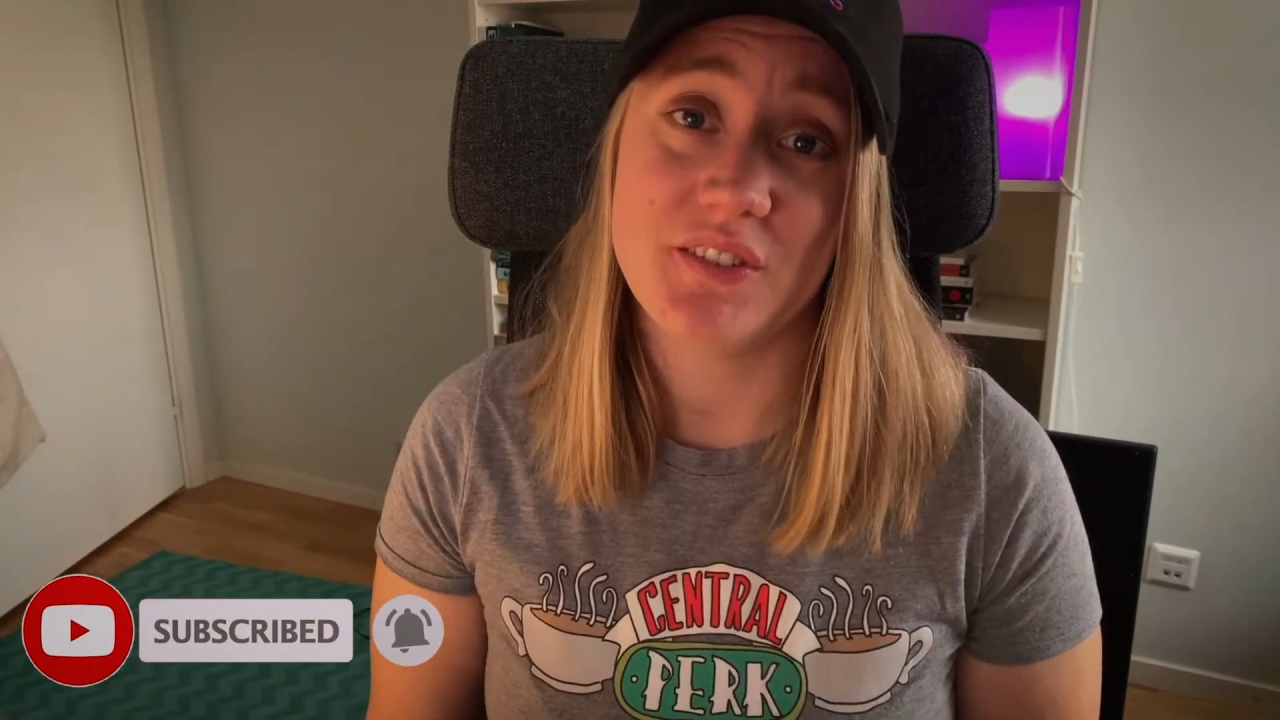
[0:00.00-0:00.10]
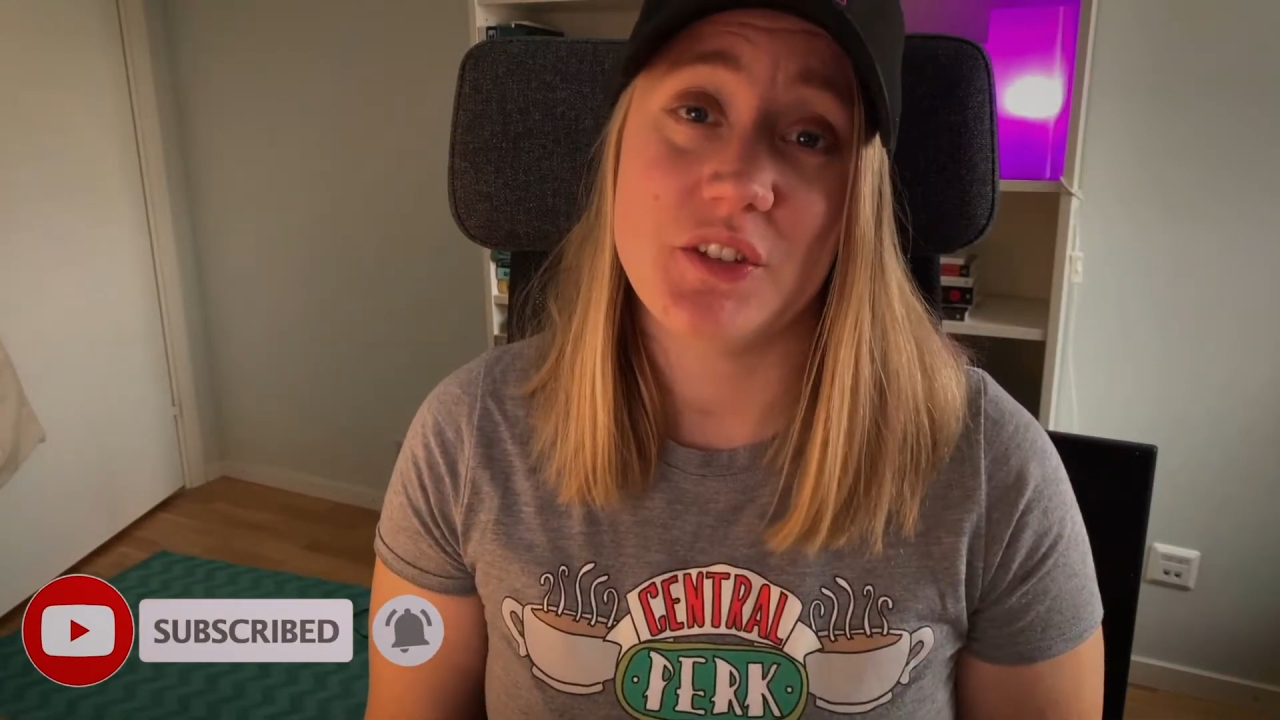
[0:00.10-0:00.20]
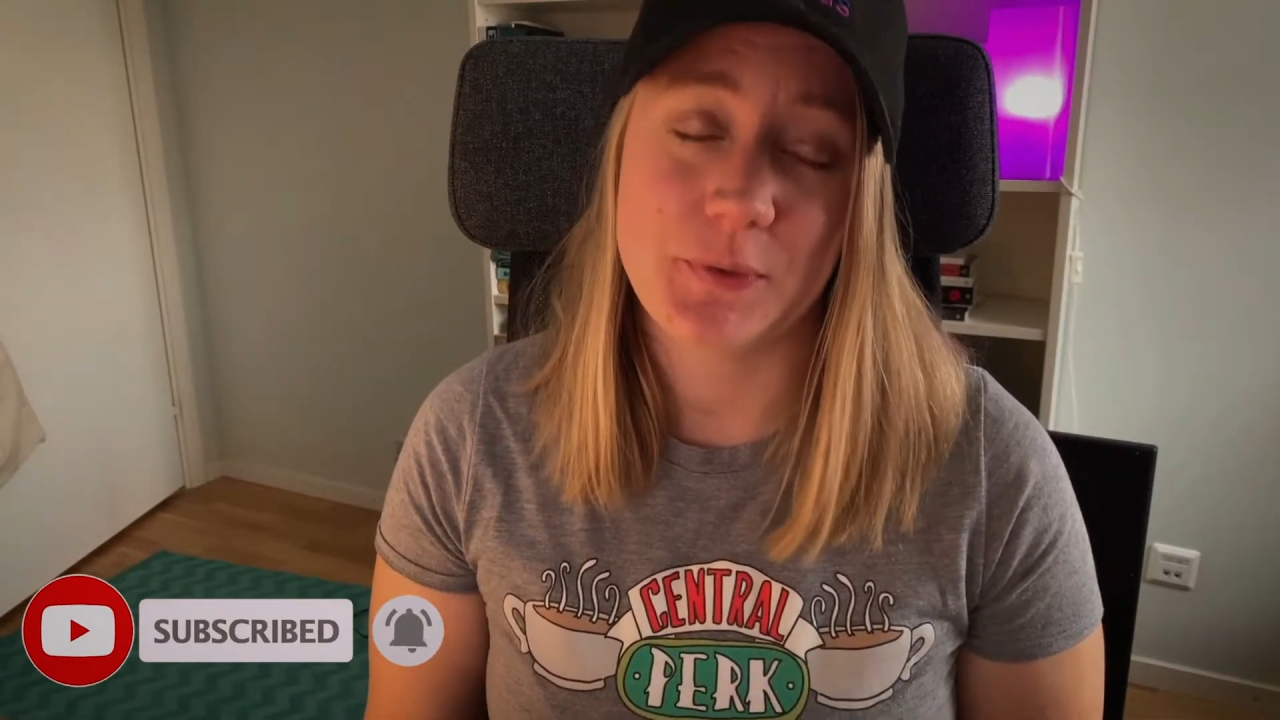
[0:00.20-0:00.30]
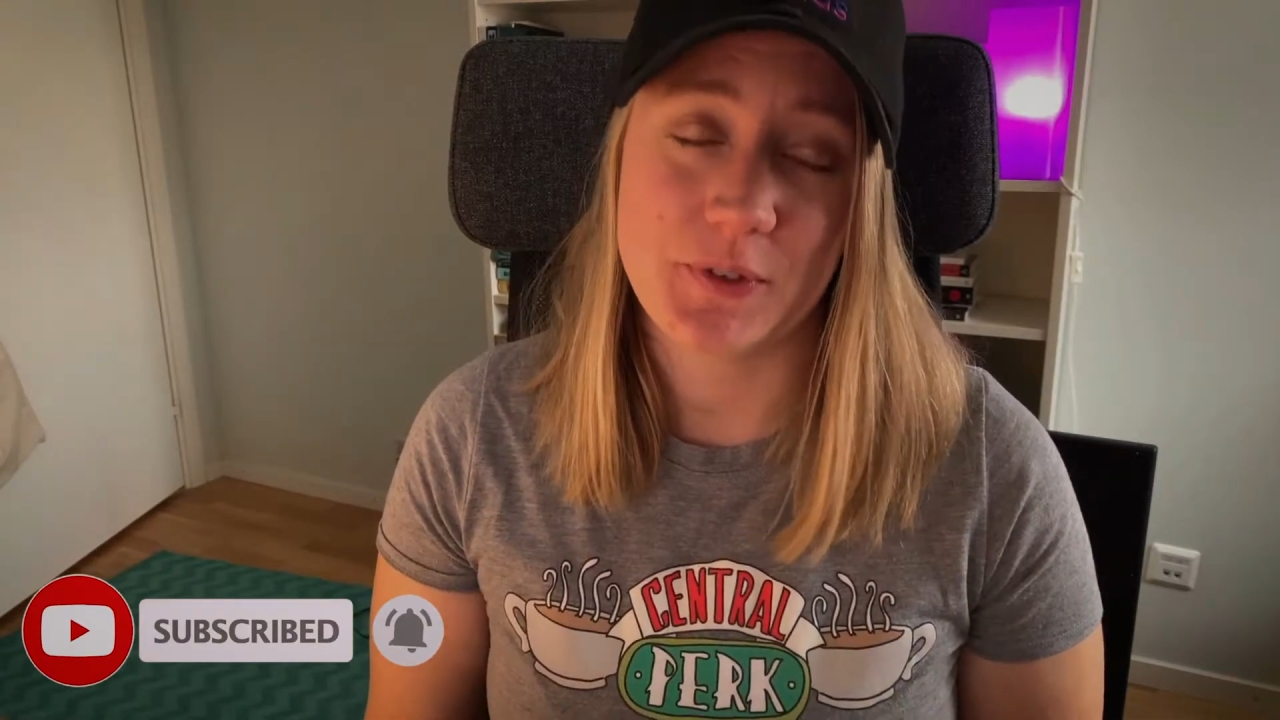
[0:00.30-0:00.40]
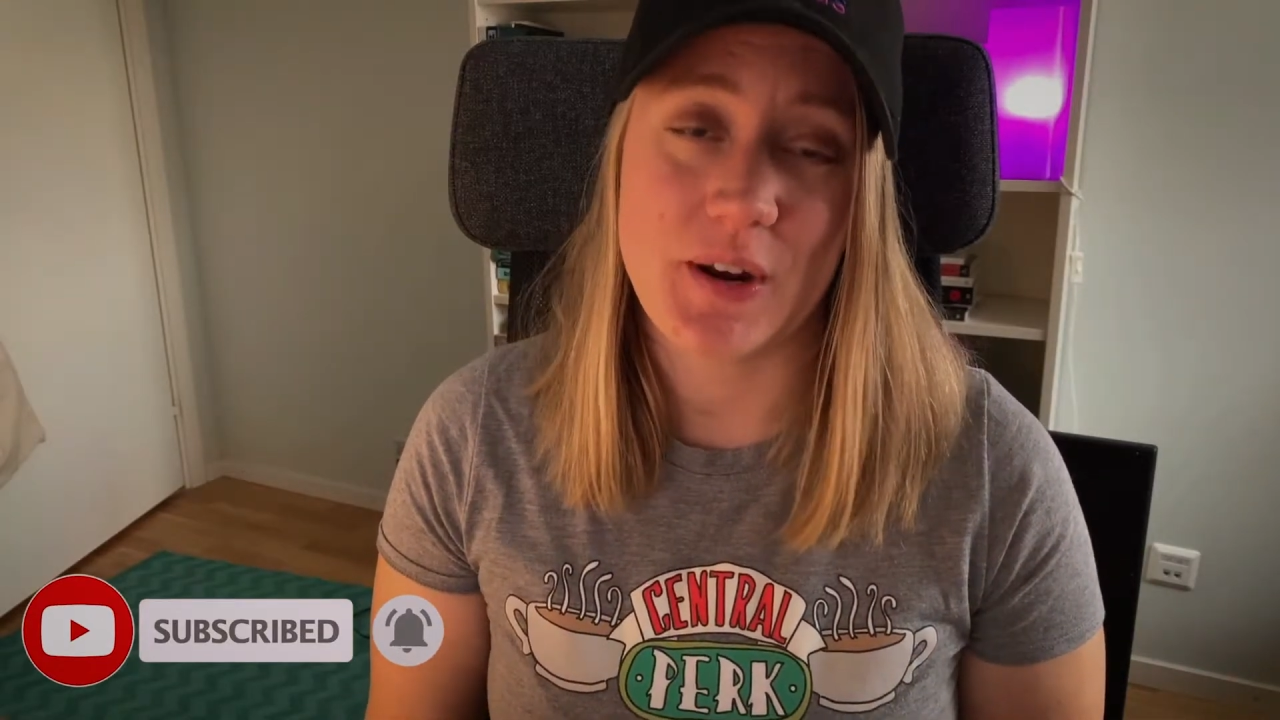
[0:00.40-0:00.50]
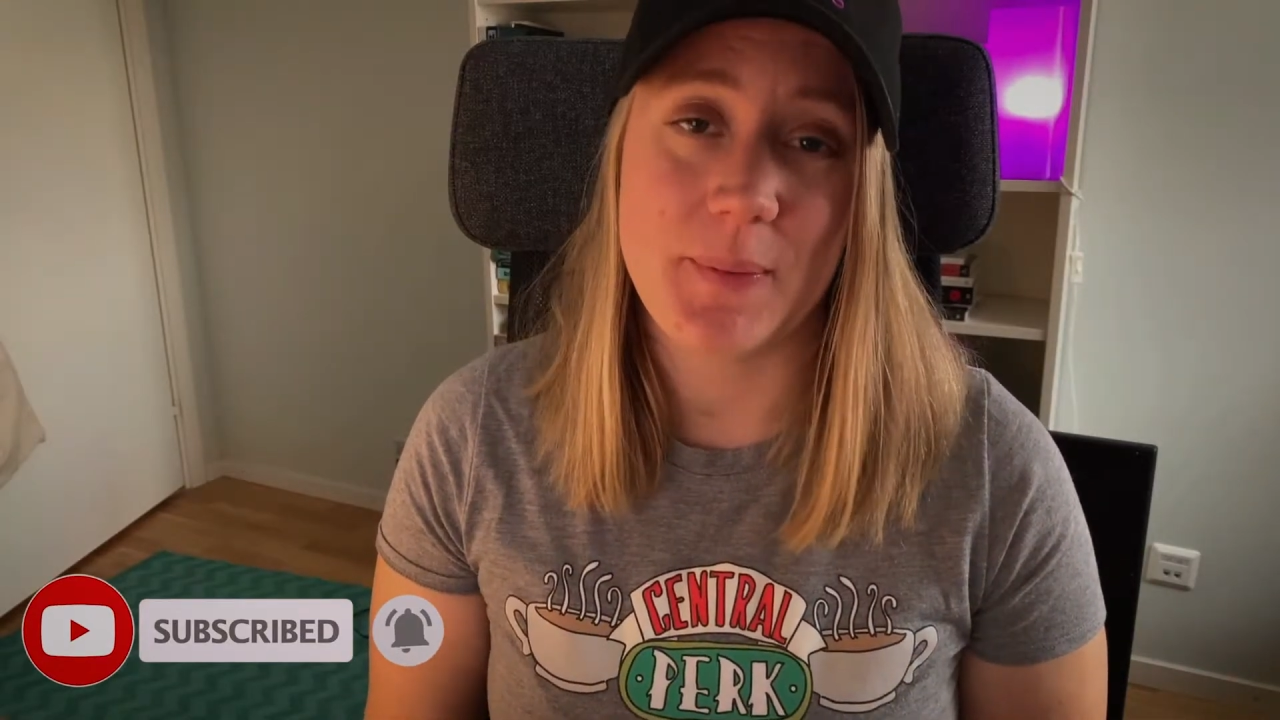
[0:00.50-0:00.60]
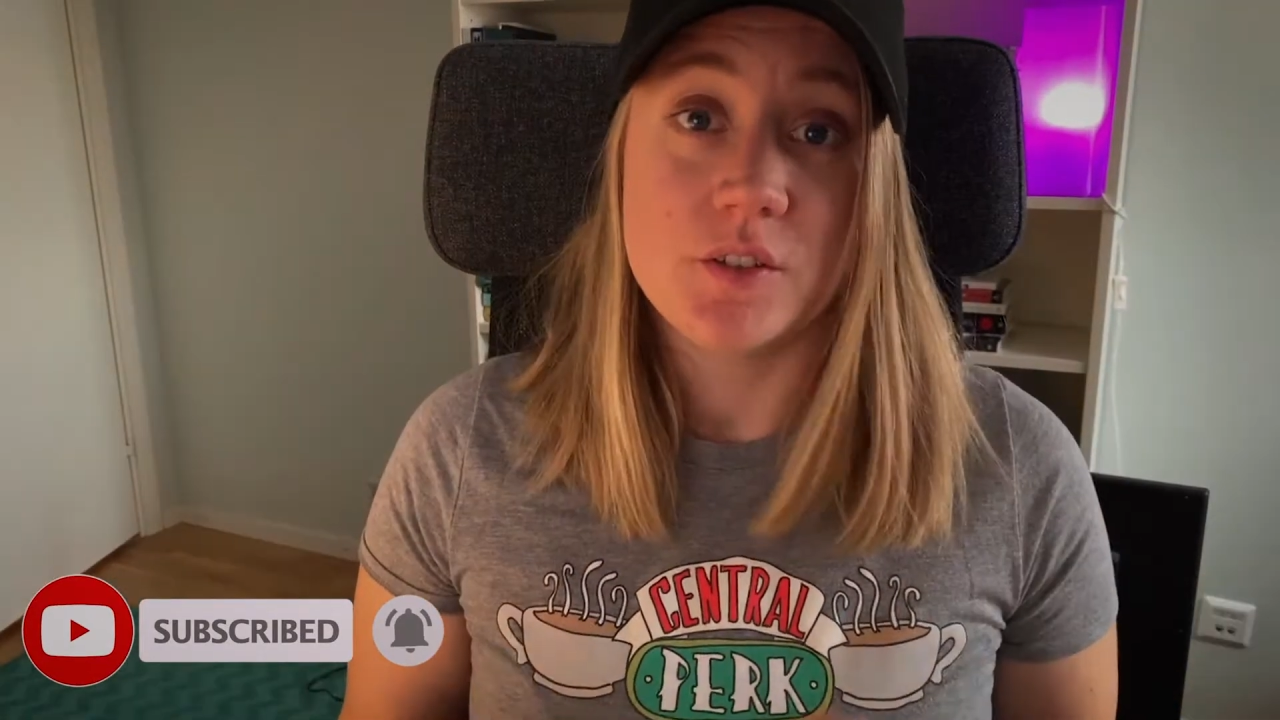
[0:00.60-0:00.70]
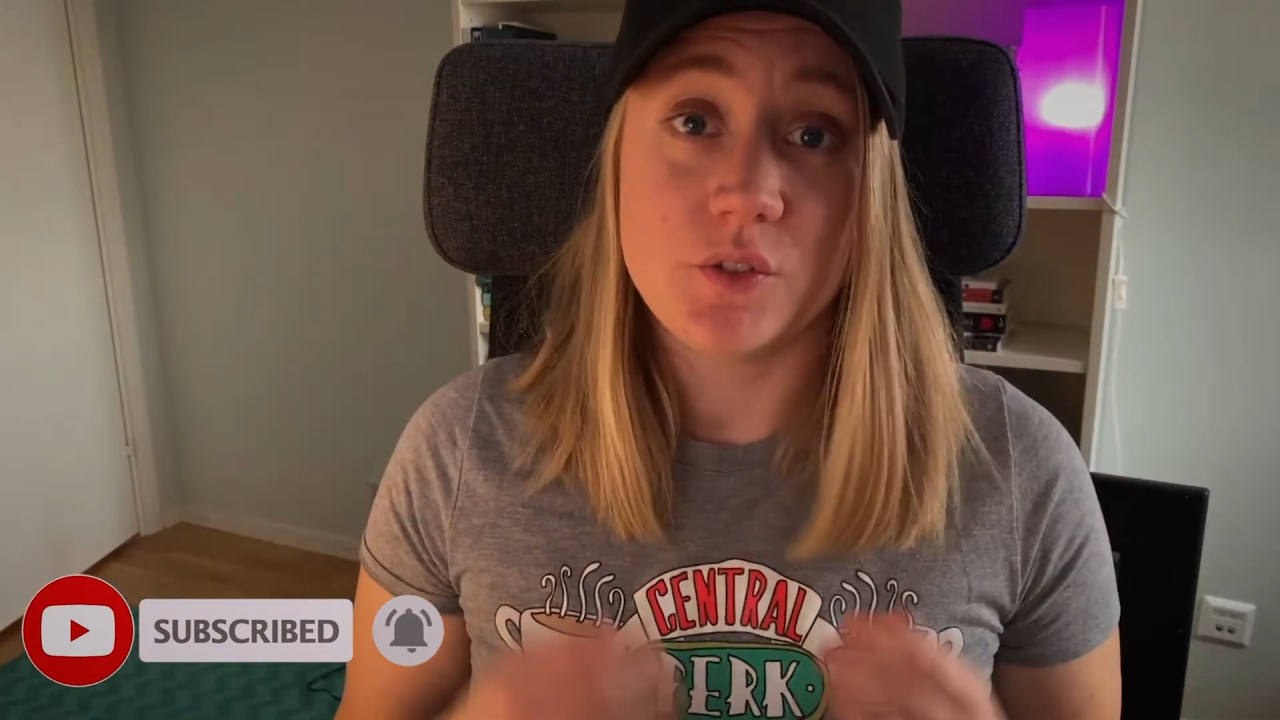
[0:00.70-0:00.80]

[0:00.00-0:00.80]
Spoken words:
subscribing.